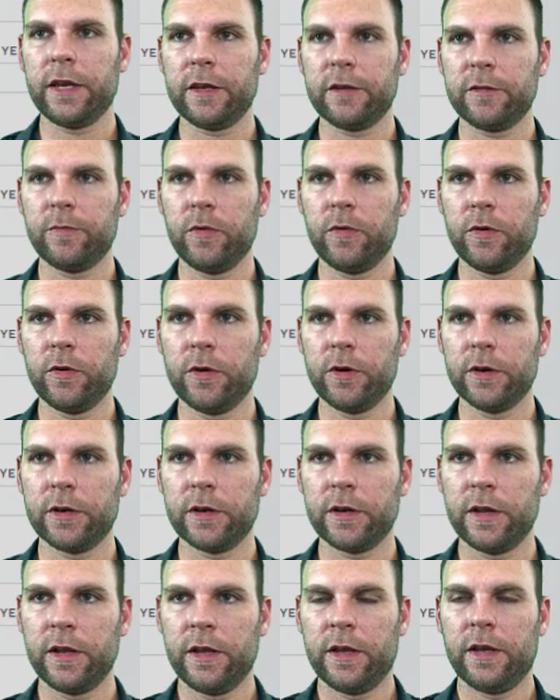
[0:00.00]

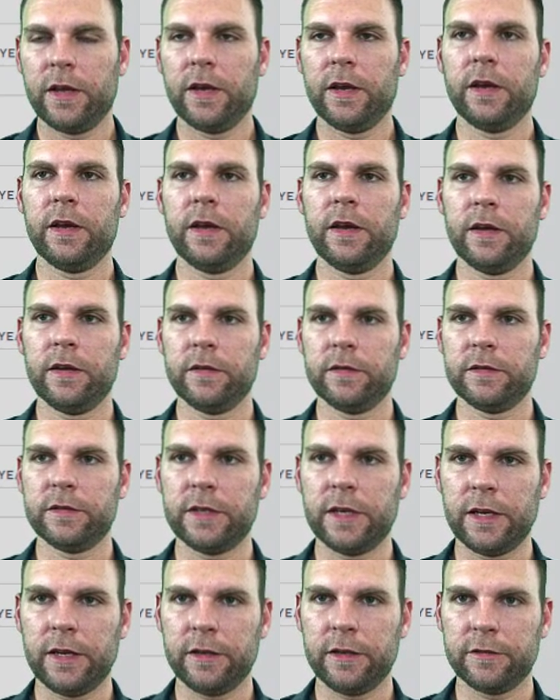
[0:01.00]
export
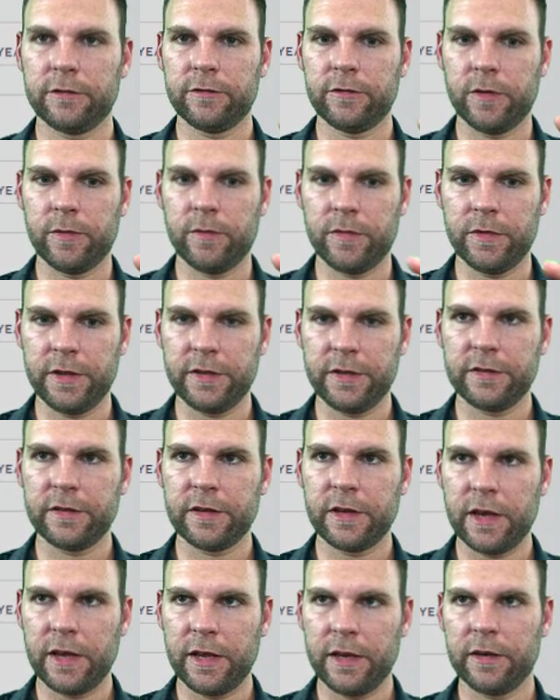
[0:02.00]
settings from this
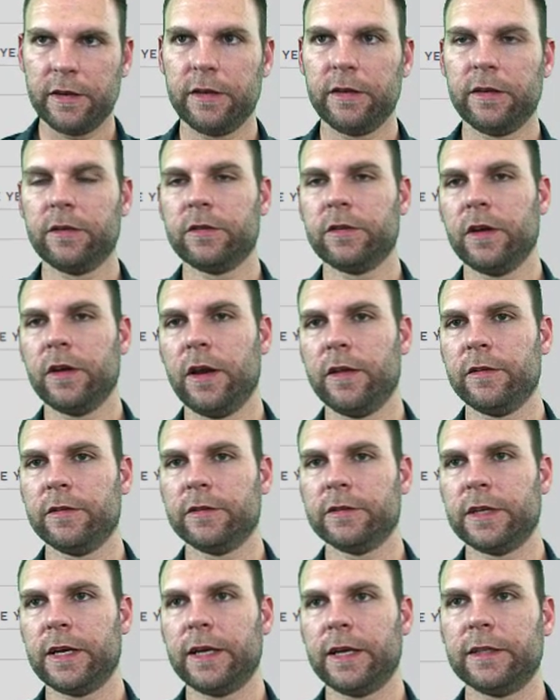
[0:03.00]
site to
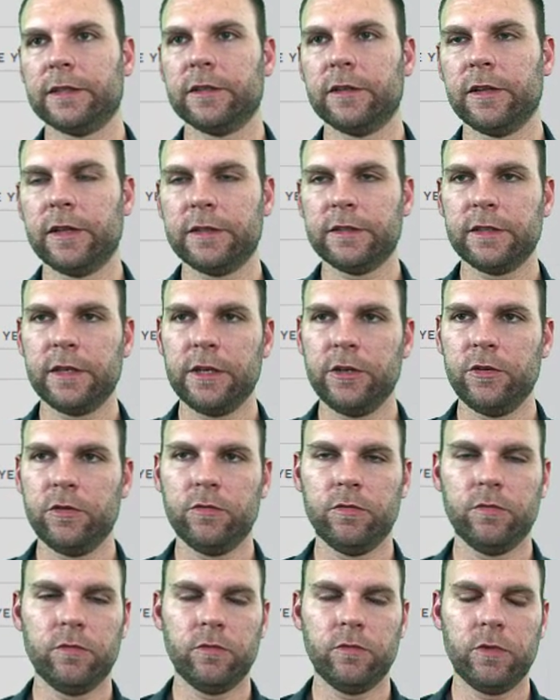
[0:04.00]
other sites. So let's say
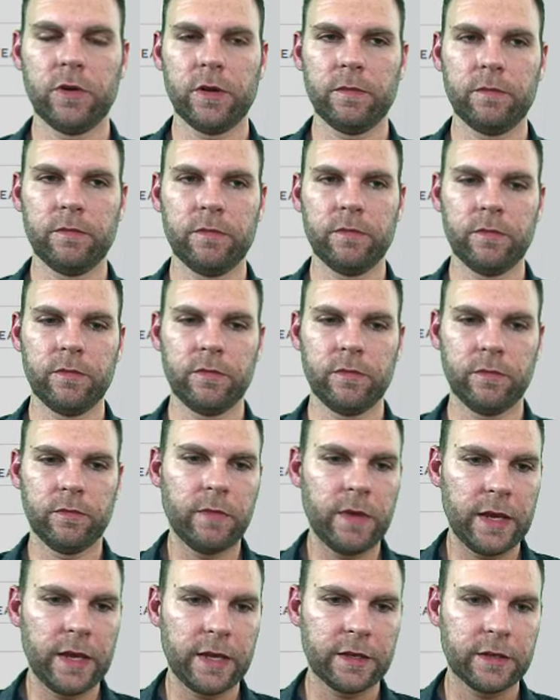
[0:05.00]
you want to
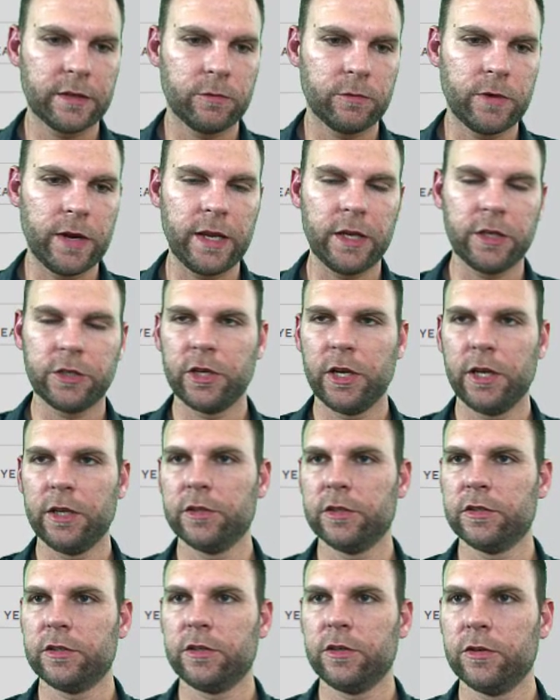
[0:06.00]
make rate
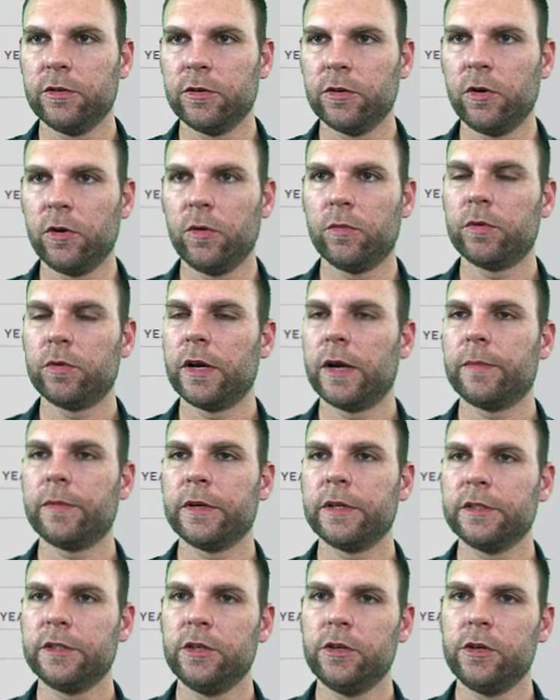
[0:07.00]
changes to your whole
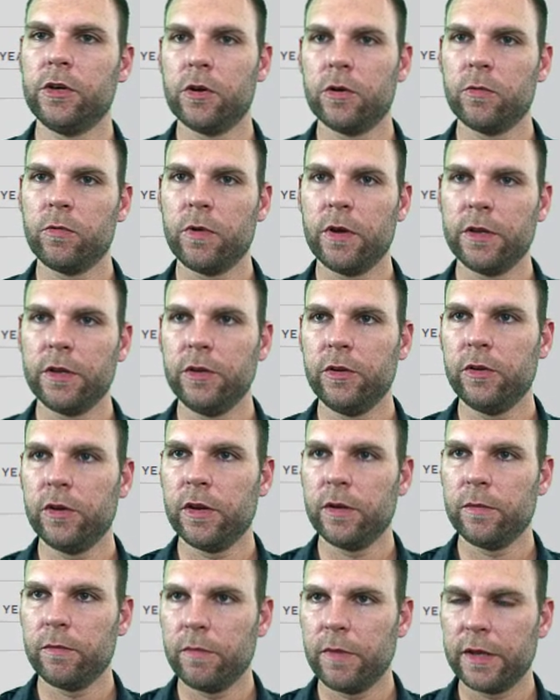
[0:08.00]
property. So you go to one
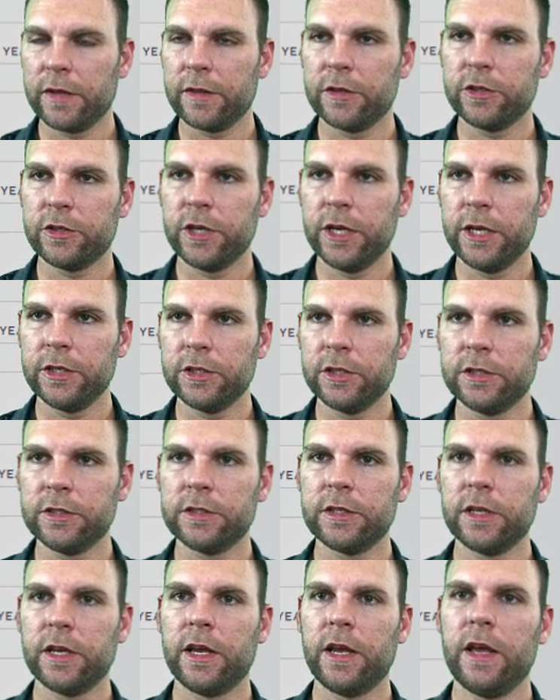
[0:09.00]
unit, make the
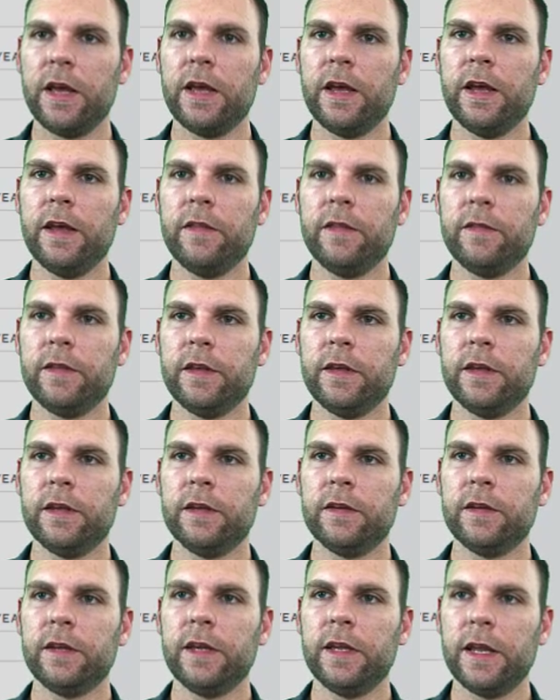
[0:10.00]
changes, and
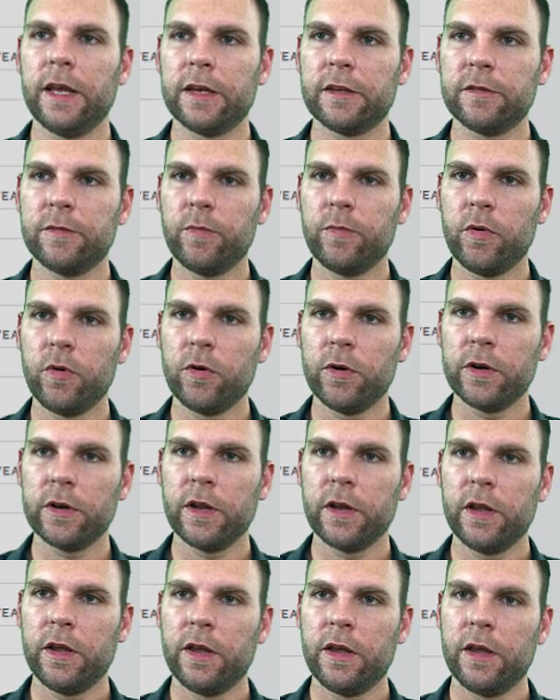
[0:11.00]
then hit
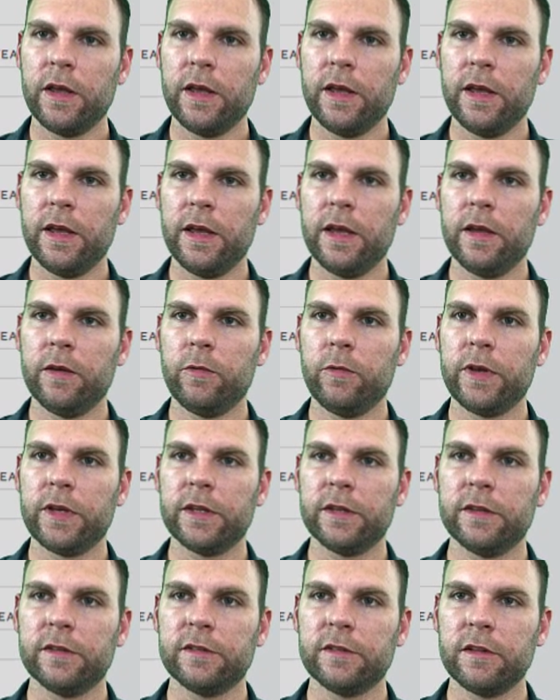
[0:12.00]
export, and we
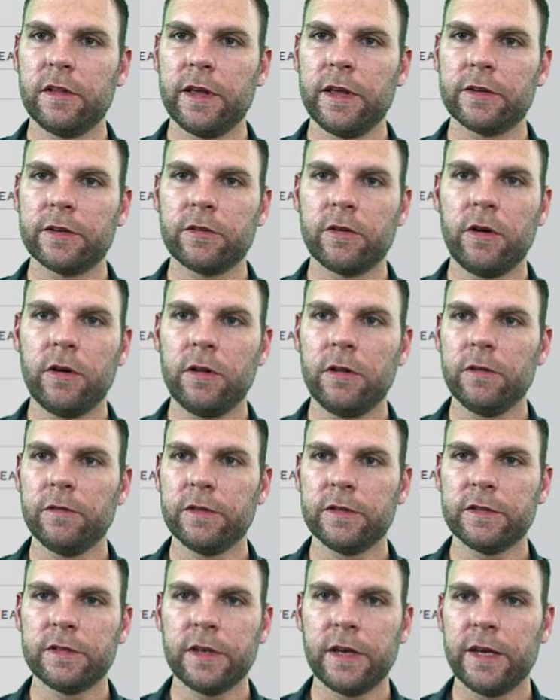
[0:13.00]
can select all
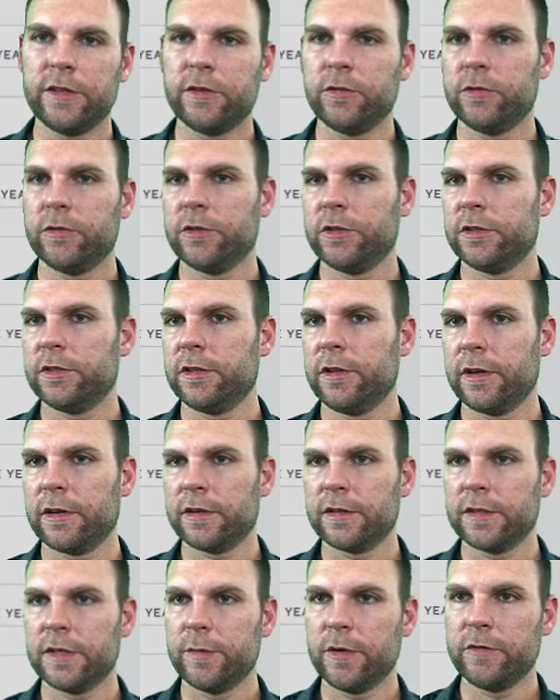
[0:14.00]
of the sites or just
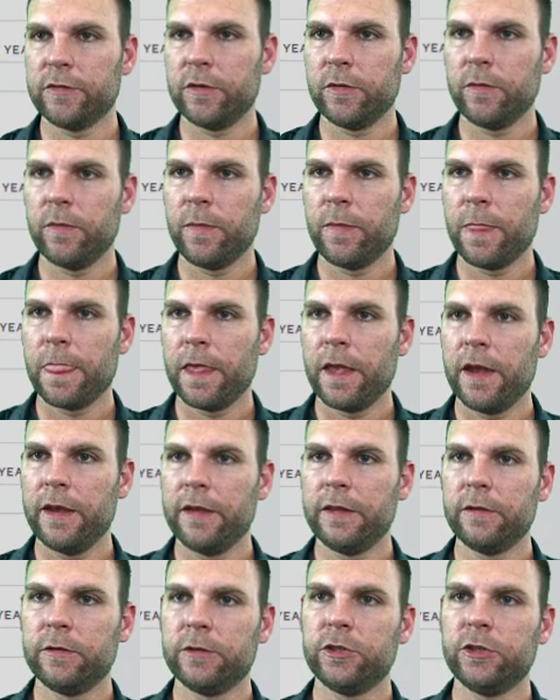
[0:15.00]
select some of them,
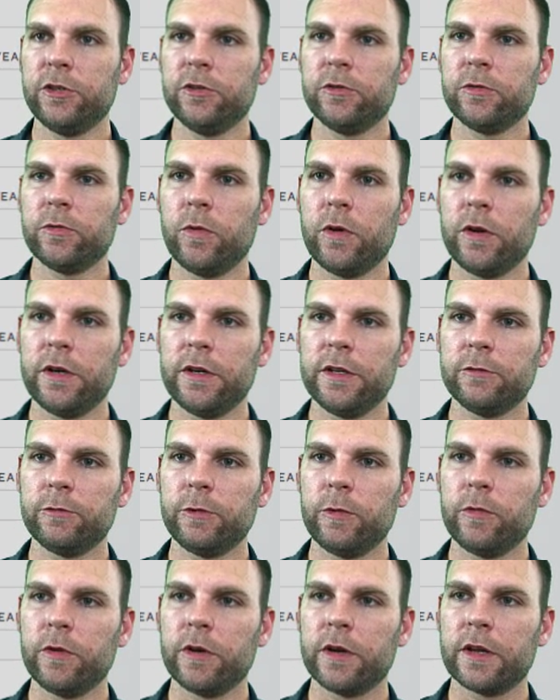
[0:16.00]
and then choose what it is
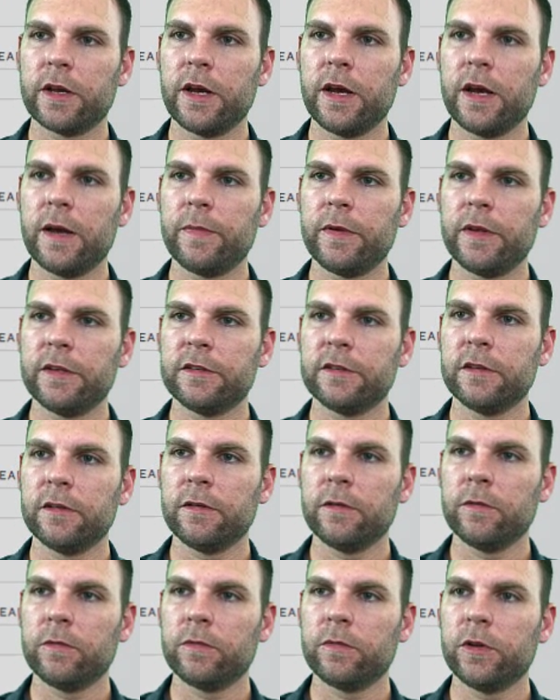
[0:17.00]
we want to copy.
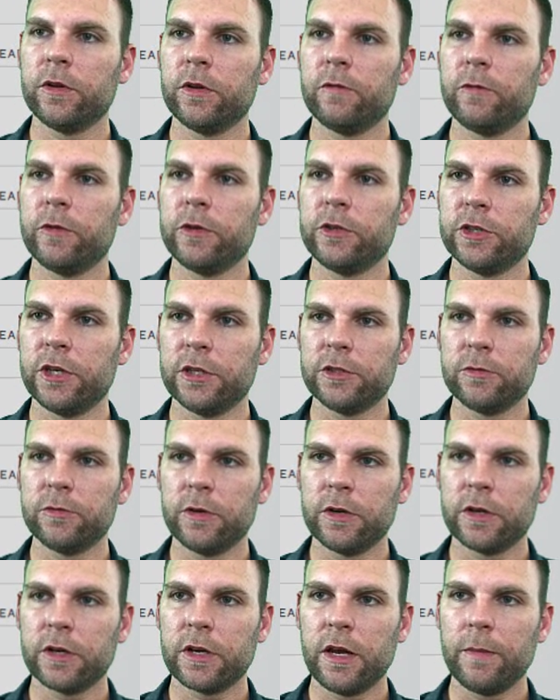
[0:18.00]
So if we just
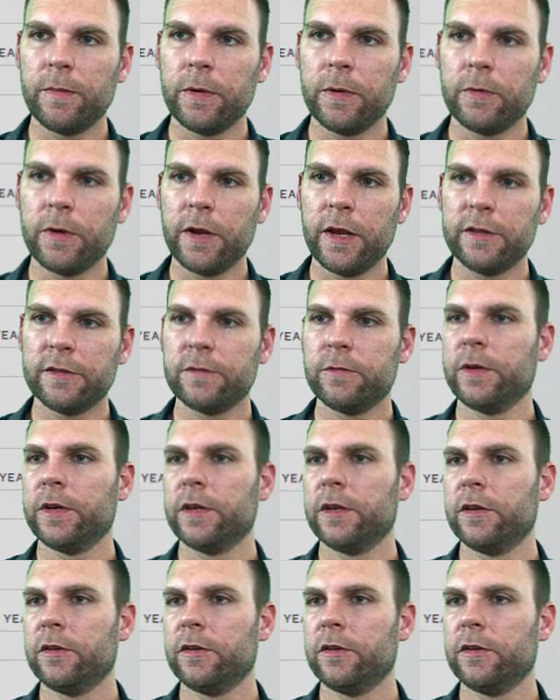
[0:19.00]
want to copy rates, we